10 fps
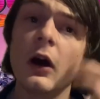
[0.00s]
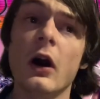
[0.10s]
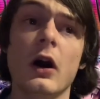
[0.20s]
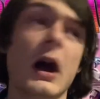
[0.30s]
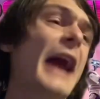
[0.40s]

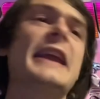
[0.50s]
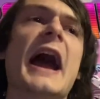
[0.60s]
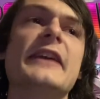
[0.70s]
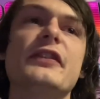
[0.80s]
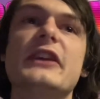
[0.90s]

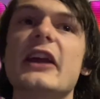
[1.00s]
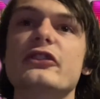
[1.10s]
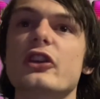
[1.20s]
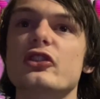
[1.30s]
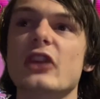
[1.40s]
I guess
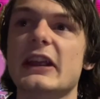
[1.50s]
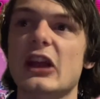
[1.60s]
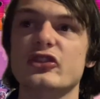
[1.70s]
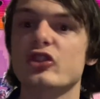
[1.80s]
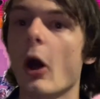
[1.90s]
there's like
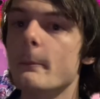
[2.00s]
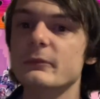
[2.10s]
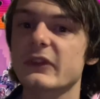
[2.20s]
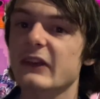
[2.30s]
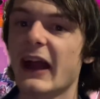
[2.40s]

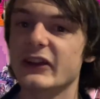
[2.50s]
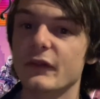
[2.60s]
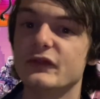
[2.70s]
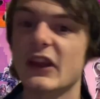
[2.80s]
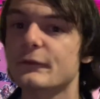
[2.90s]
some kind
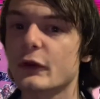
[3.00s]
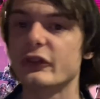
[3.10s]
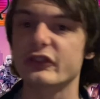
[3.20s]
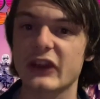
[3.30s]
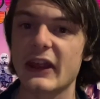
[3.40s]
of
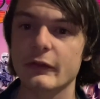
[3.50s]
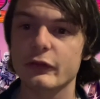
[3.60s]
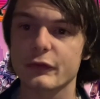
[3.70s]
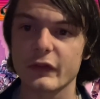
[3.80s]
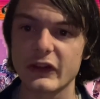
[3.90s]
different skins
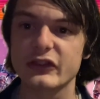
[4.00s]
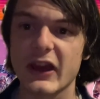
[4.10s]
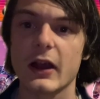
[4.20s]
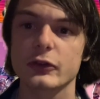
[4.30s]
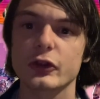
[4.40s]
for these
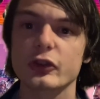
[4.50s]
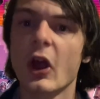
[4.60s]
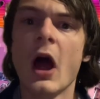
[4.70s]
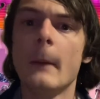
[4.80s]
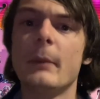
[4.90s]
characters,
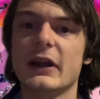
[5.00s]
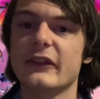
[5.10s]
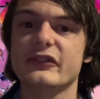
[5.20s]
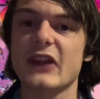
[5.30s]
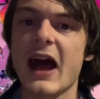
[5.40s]
but
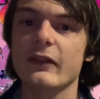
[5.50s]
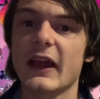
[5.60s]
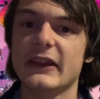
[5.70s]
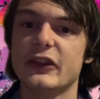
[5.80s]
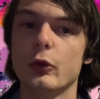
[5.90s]
it's not
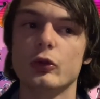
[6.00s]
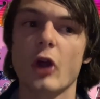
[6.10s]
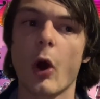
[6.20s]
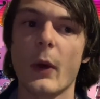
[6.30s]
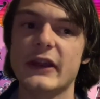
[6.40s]
like you
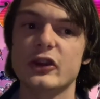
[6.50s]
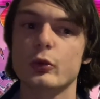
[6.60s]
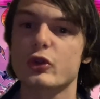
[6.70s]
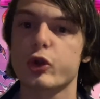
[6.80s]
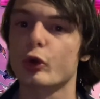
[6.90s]
go in, you
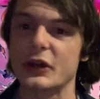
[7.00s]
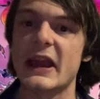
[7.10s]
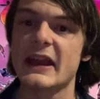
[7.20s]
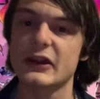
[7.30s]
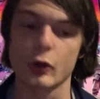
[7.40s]

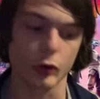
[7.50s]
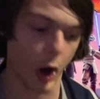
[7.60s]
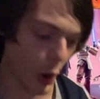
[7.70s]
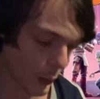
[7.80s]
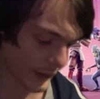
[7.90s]
create your
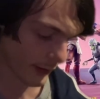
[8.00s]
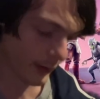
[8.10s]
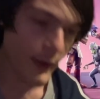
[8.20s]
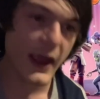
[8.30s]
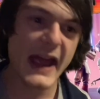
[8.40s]
own
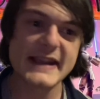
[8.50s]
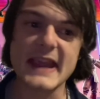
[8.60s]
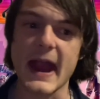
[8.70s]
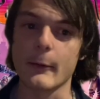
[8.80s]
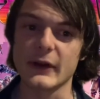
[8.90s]

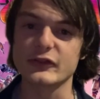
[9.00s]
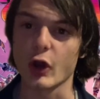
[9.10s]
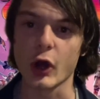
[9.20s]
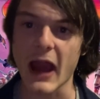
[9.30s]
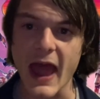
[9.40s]

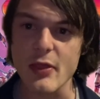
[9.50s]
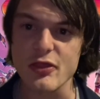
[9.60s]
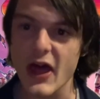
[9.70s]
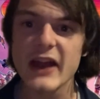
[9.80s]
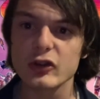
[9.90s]
character and
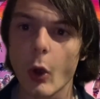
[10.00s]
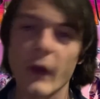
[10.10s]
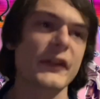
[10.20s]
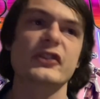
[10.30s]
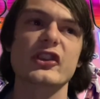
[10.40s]
then go
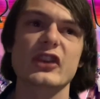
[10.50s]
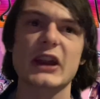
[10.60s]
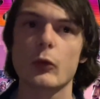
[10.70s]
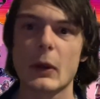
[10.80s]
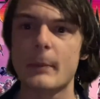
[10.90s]
out. This is like a
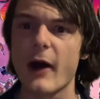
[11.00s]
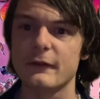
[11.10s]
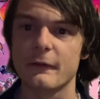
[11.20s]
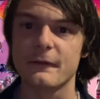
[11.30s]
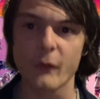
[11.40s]
ripoff
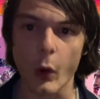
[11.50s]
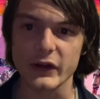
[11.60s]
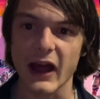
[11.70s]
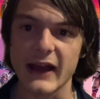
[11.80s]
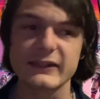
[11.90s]
of
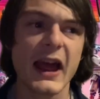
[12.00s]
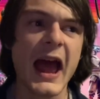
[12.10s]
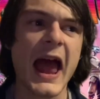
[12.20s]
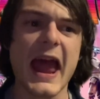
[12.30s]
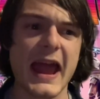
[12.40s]
Fortnite
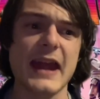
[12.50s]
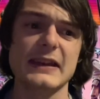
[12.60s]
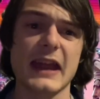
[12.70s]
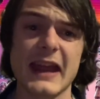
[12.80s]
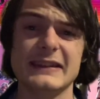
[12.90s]

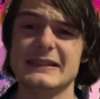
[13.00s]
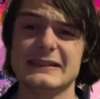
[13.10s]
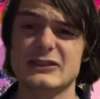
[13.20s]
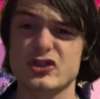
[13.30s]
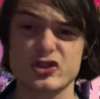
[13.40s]
and
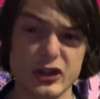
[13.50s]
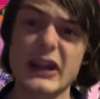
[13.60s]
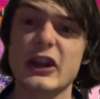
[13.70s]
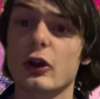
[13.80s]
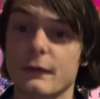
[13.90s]

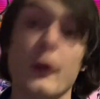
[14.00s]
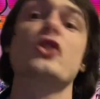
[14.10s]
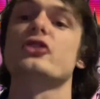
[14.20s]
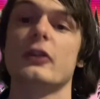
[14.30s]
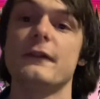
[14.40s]
shittier
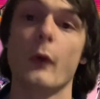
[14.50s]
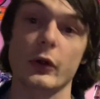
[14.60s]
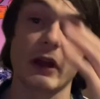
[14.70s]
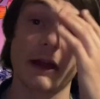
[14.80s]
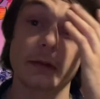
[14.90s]
version of
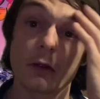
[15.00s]
Fortnite.